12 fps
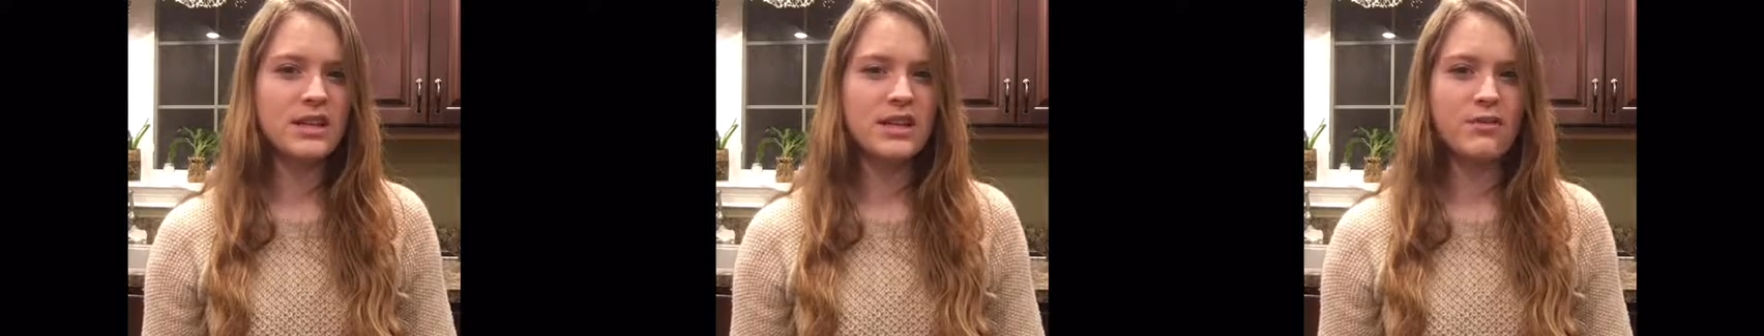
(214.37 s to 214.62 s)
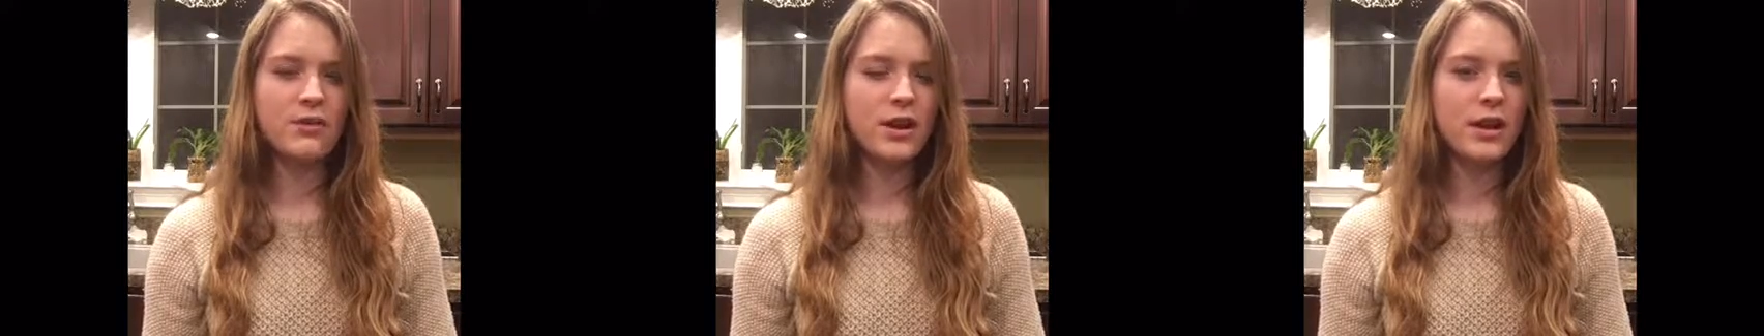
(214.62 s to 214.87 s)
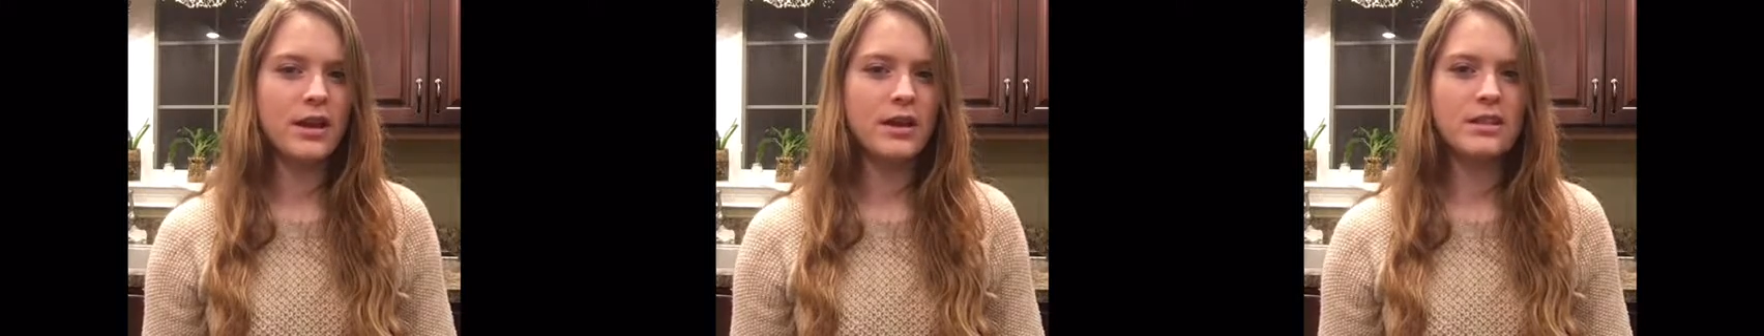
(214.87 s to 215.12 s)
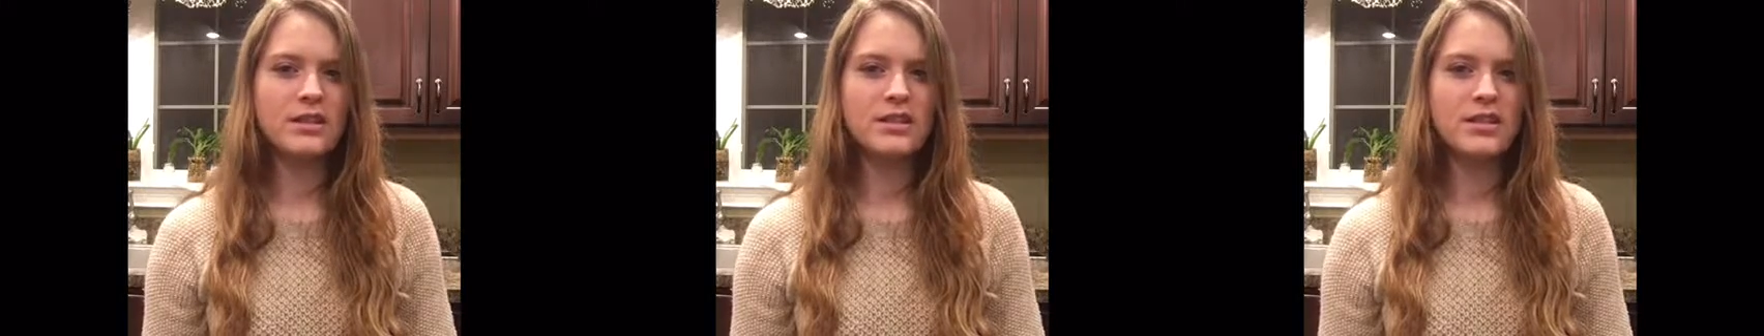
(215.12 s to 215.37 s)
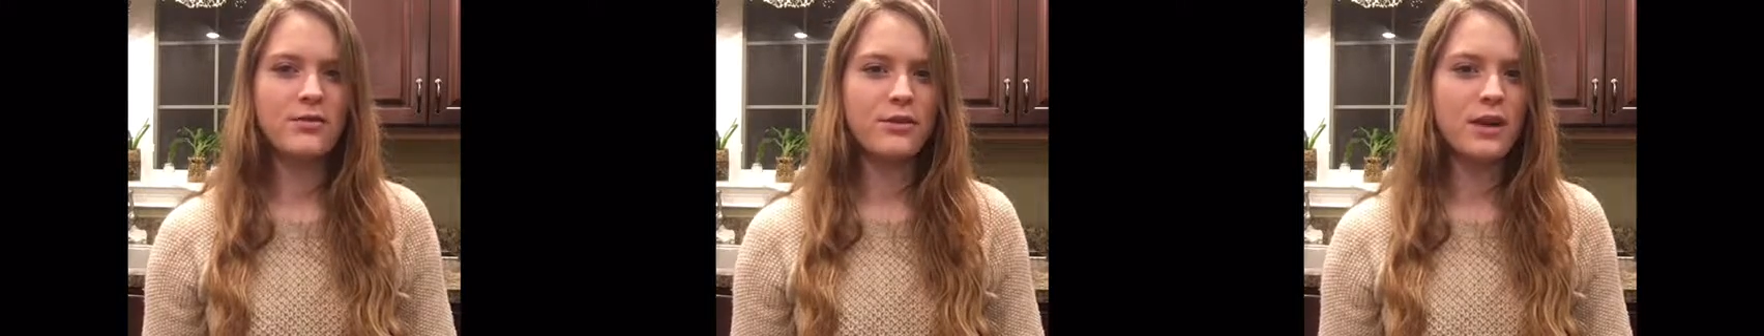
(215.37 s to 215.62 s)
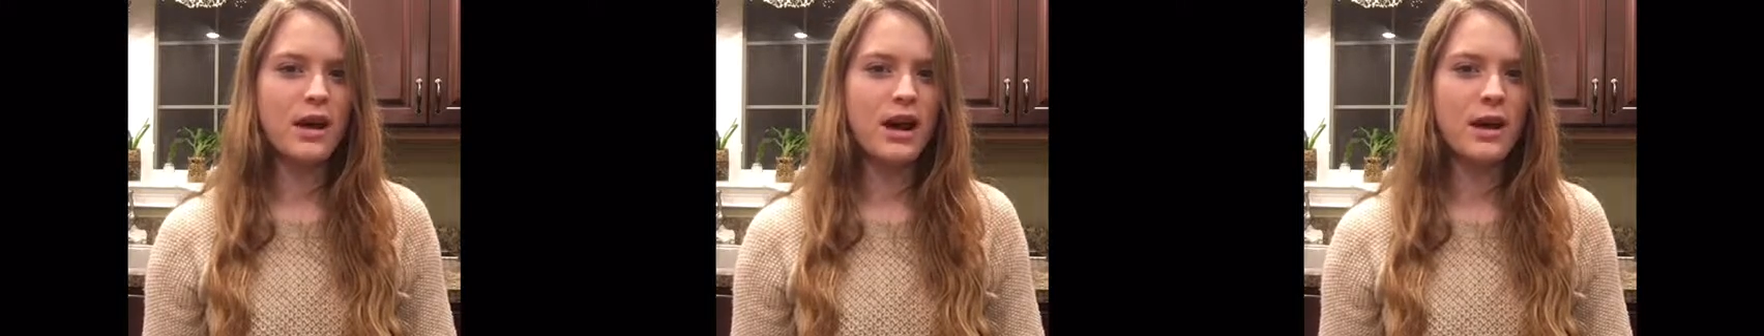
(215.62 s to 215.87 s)

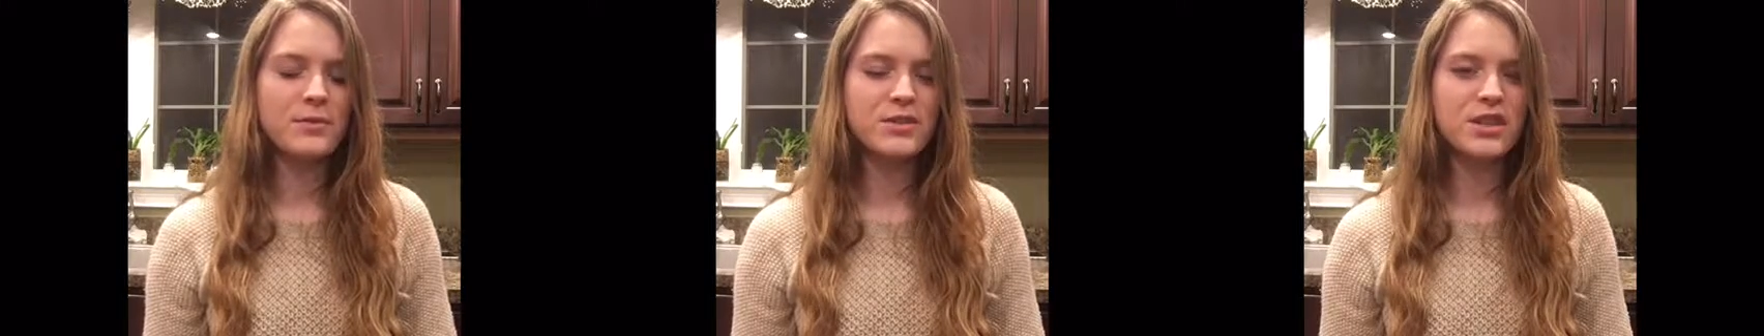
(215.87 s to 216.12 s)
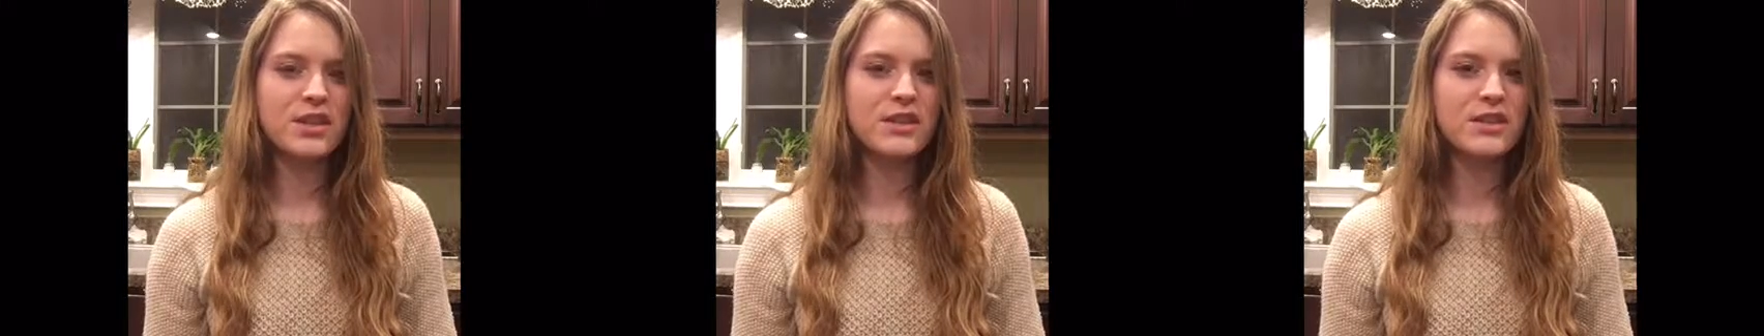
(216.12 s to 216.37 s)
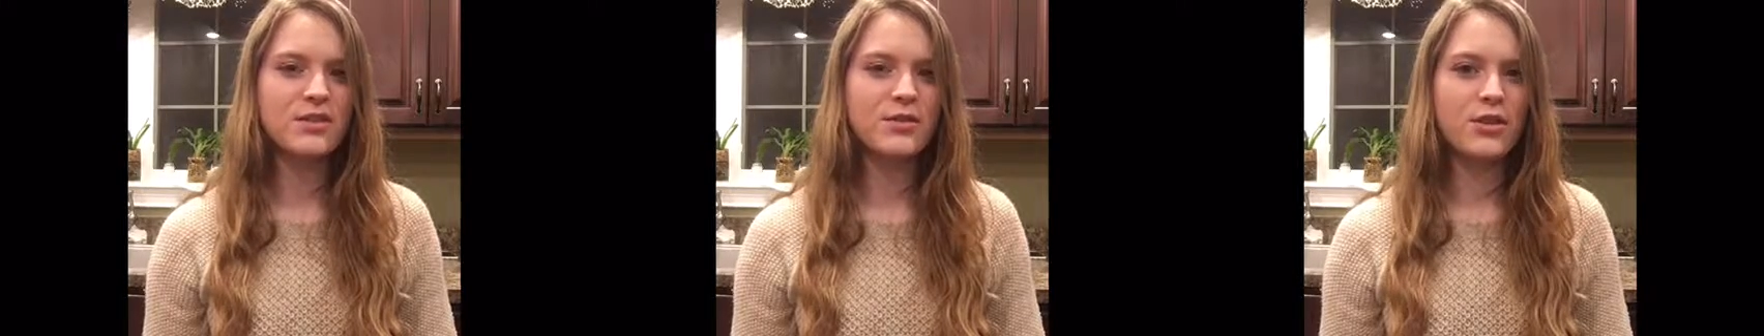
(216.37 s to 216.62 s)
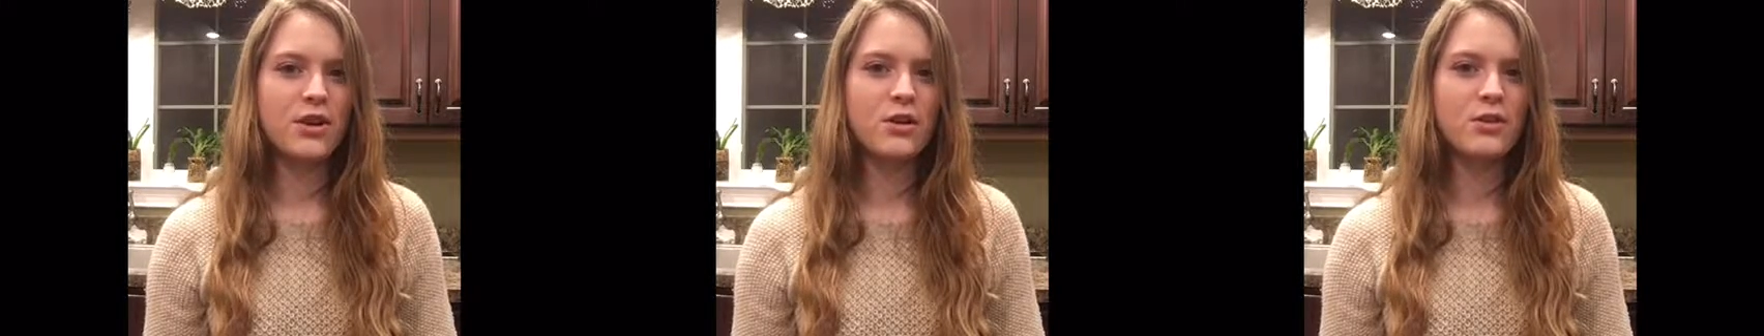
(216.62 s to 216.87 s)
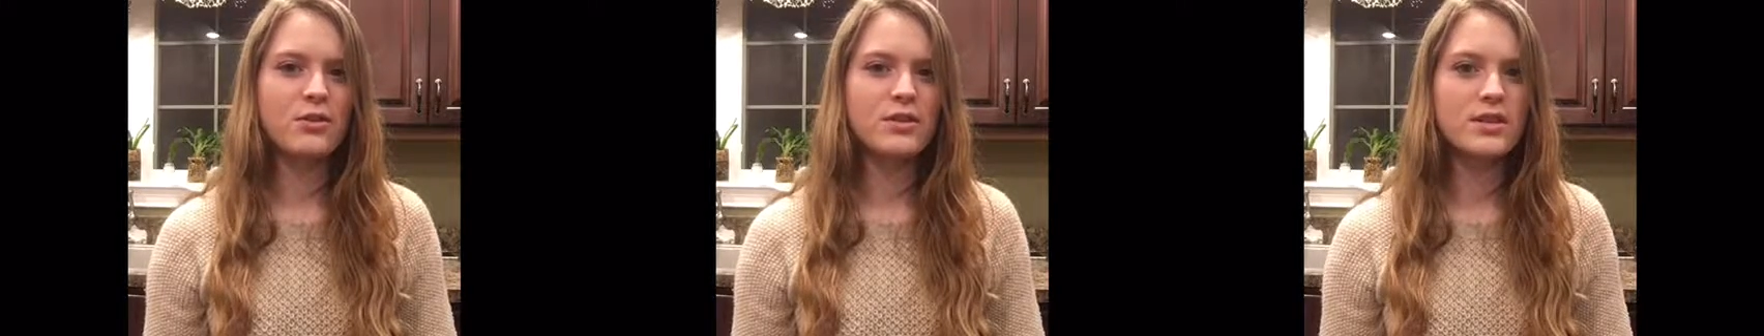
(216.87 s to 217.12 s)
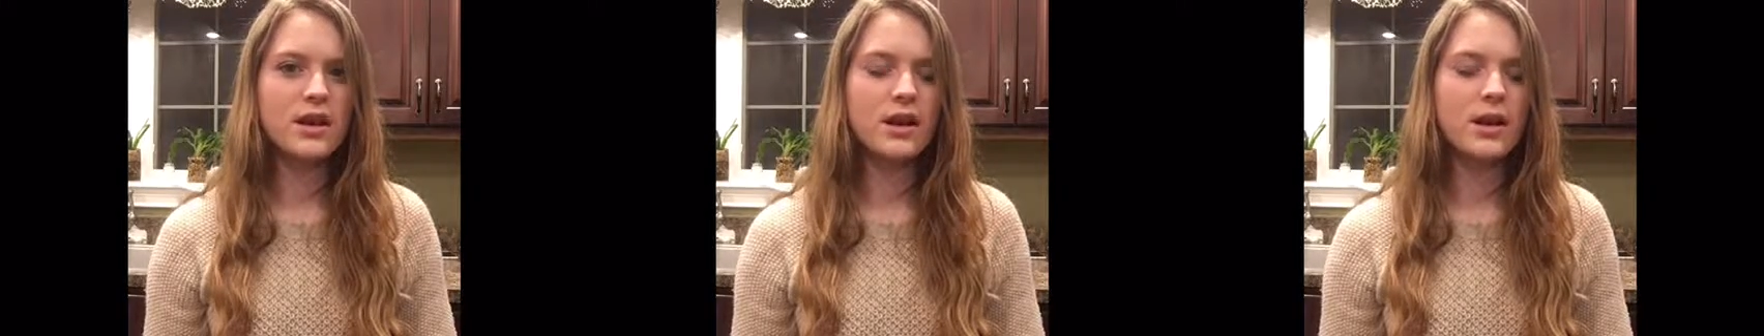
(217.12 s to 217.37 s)
different options for those.